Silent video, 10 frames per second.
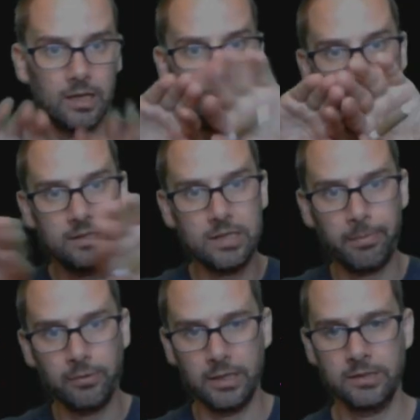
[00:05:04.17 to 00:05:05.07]
it just
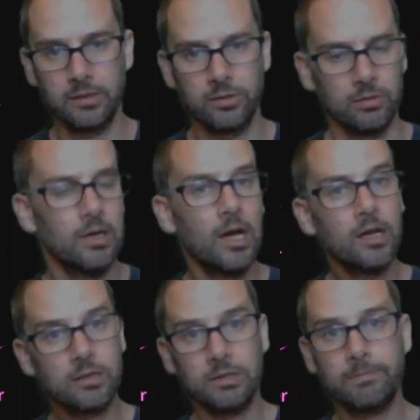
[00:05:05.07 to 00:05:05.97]
separates the two.
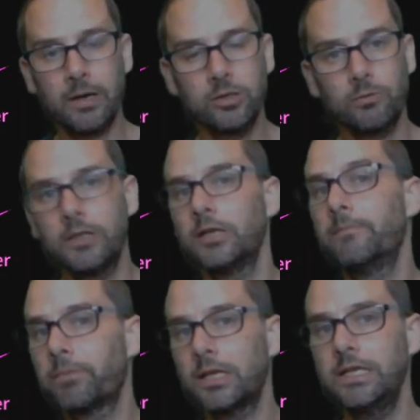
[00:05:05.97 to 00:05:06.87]
So it's punctuation,
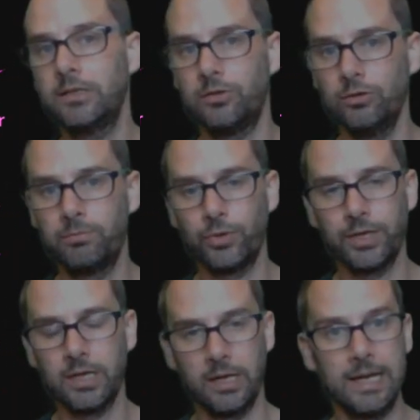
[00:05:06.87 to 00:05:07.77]
please do put it
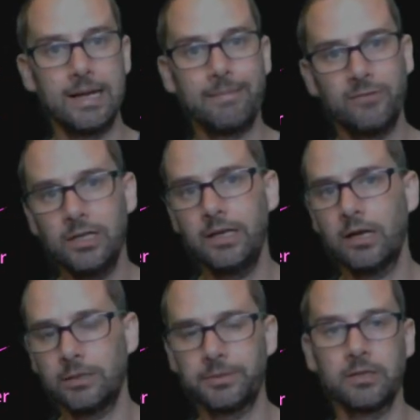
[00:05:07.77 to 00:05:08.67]
in. It really
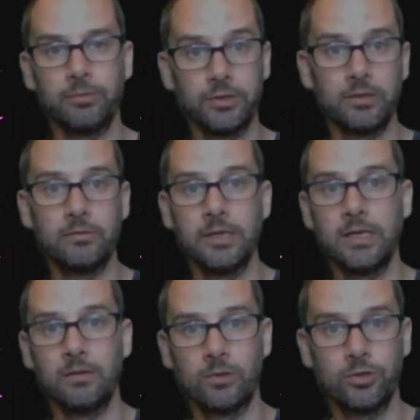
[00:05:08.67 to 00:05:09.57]
helps the person
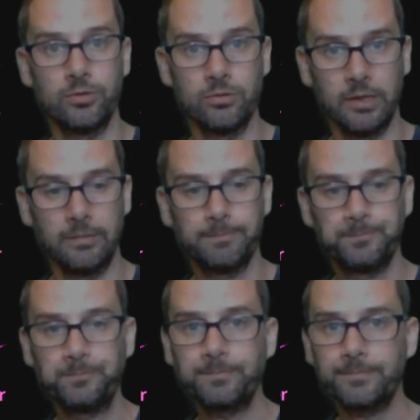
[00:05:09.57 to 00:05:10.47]
reading what you're doing.
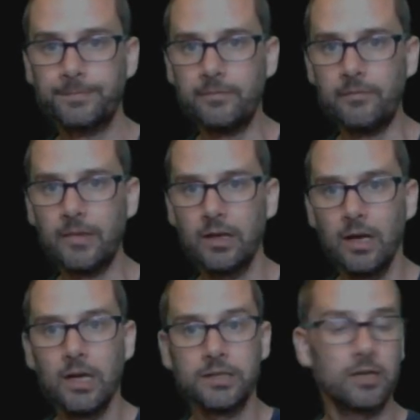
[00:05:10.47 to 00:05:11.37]

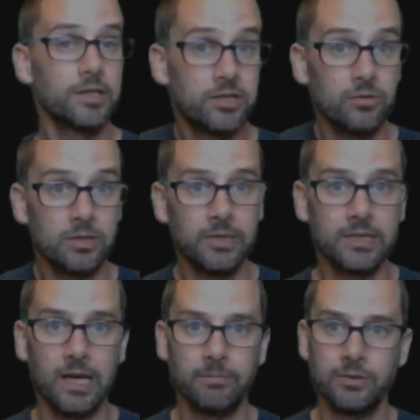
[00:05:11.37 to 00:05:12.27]
So let's do some
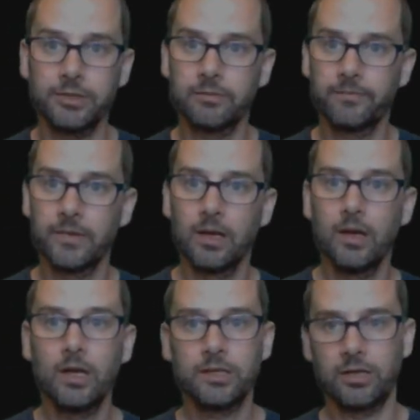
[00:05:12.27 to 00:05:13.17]
examples.
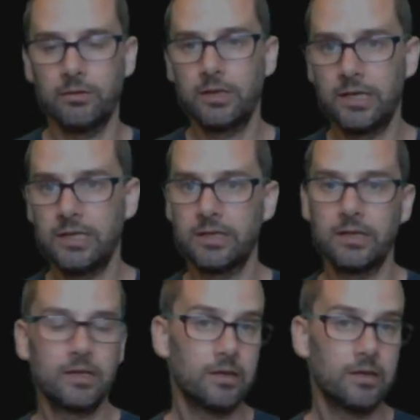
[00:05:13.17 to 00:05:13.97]
So here's an